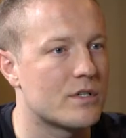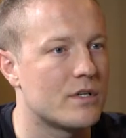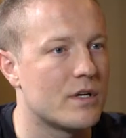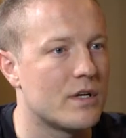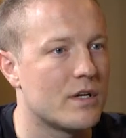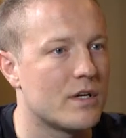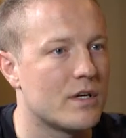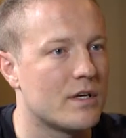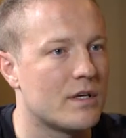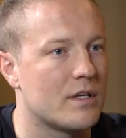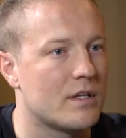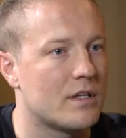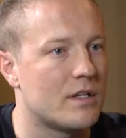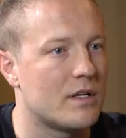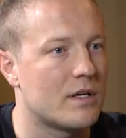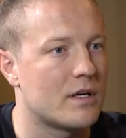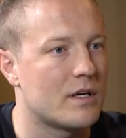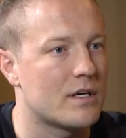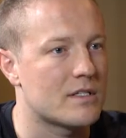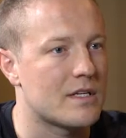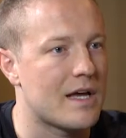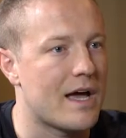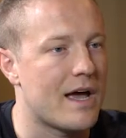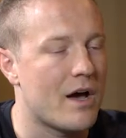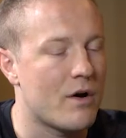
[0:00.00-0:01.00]
it,
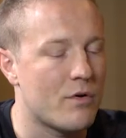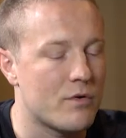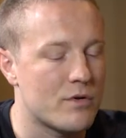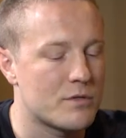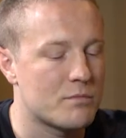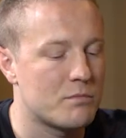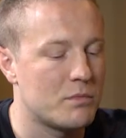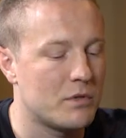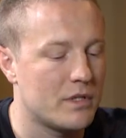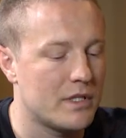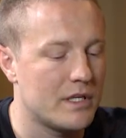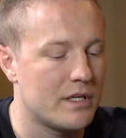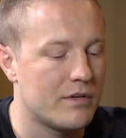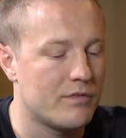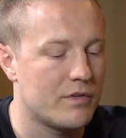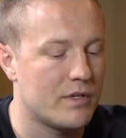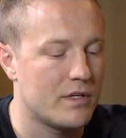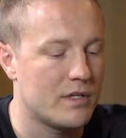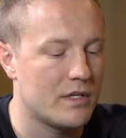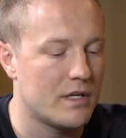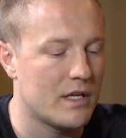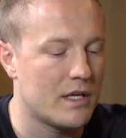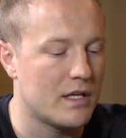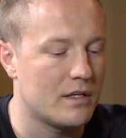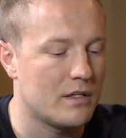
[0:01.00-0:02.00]
because I always believe
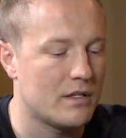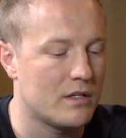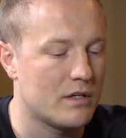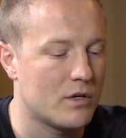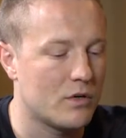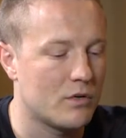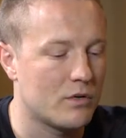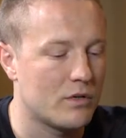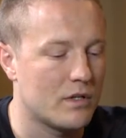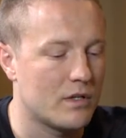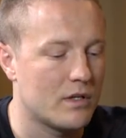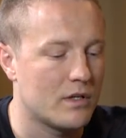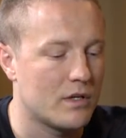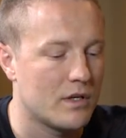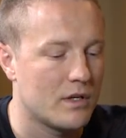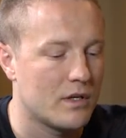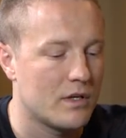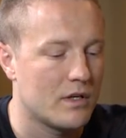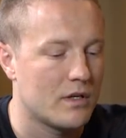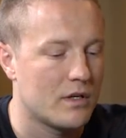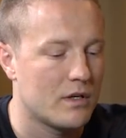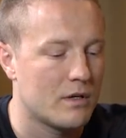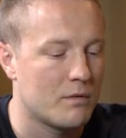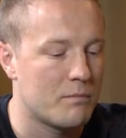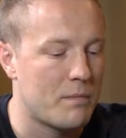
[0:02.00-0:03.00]
in the
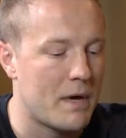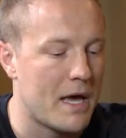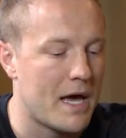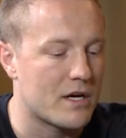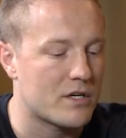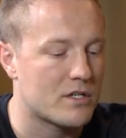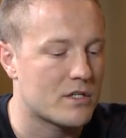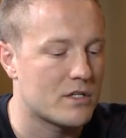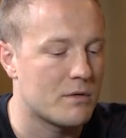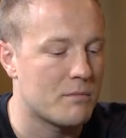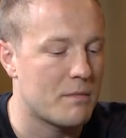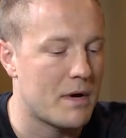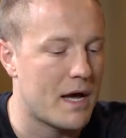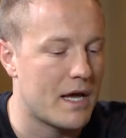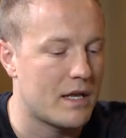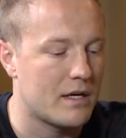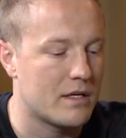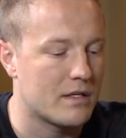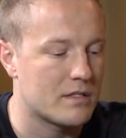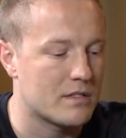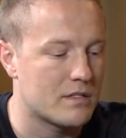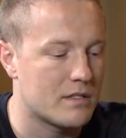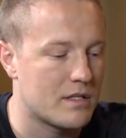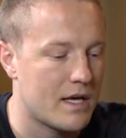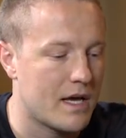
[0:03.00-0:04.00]
passion of mine
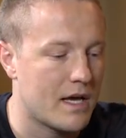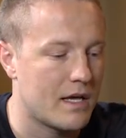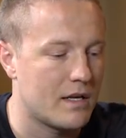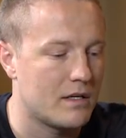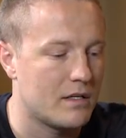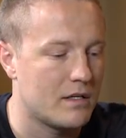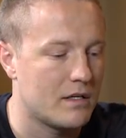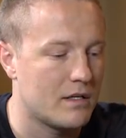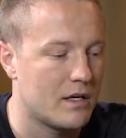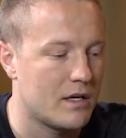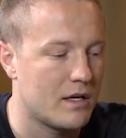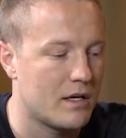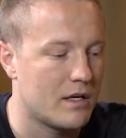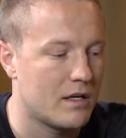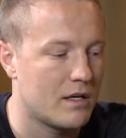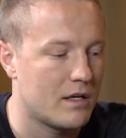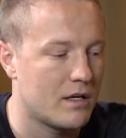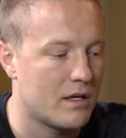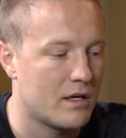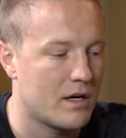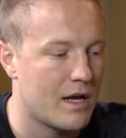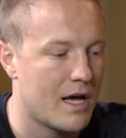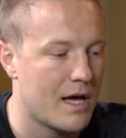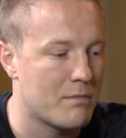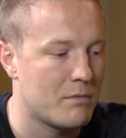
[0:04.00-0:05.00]
is that
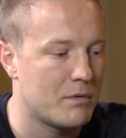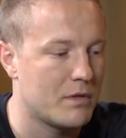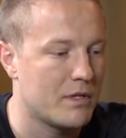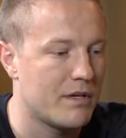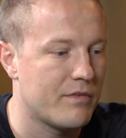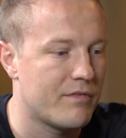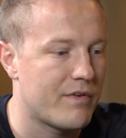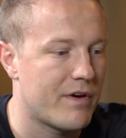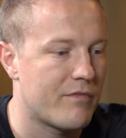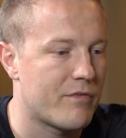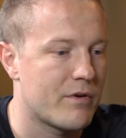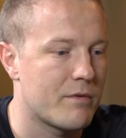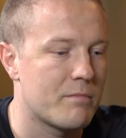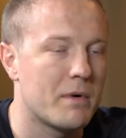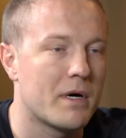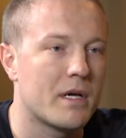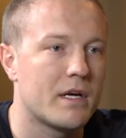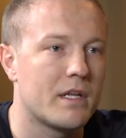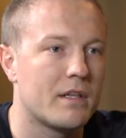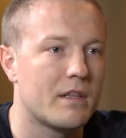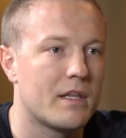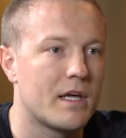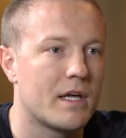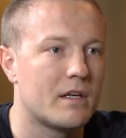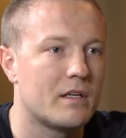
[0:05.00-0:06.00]
I believe
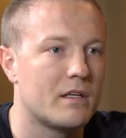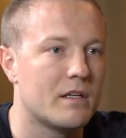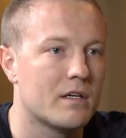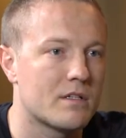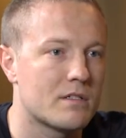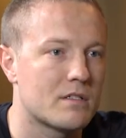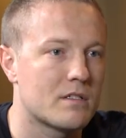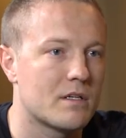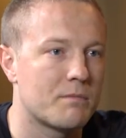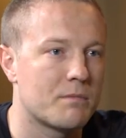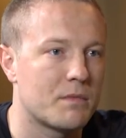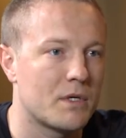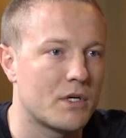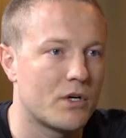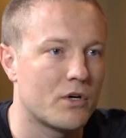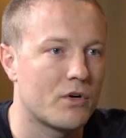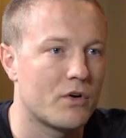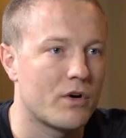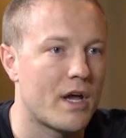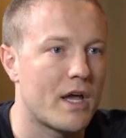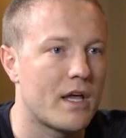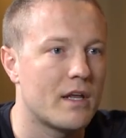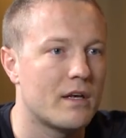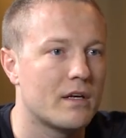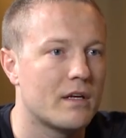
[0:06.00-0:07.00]
everybody that does something
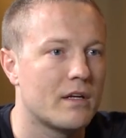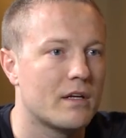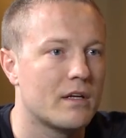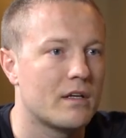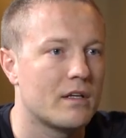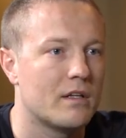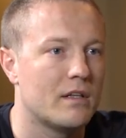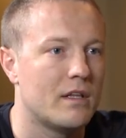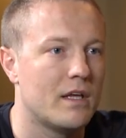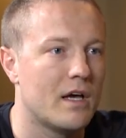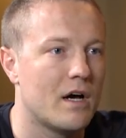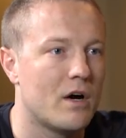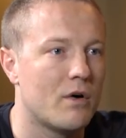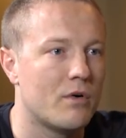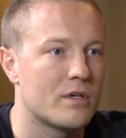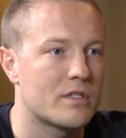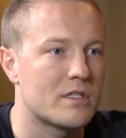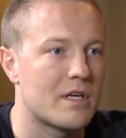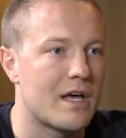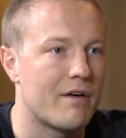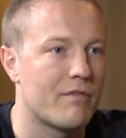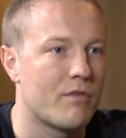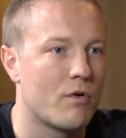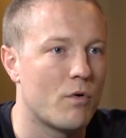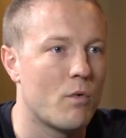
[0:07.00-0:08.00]
great, they always
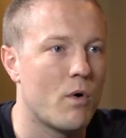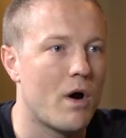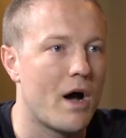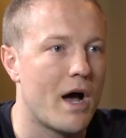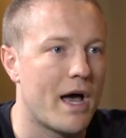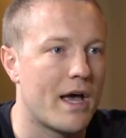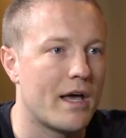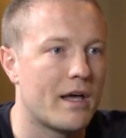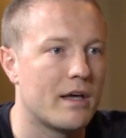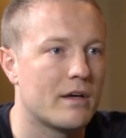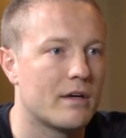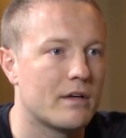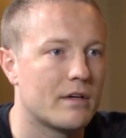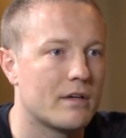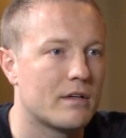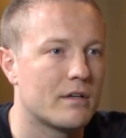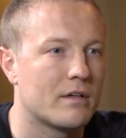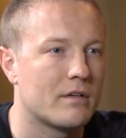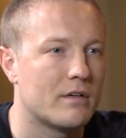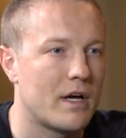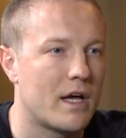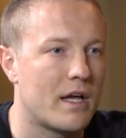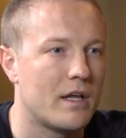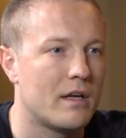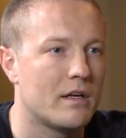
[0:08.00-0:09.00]
have a why,
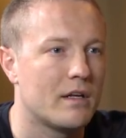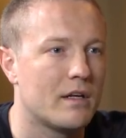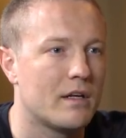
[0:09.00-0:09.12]
right?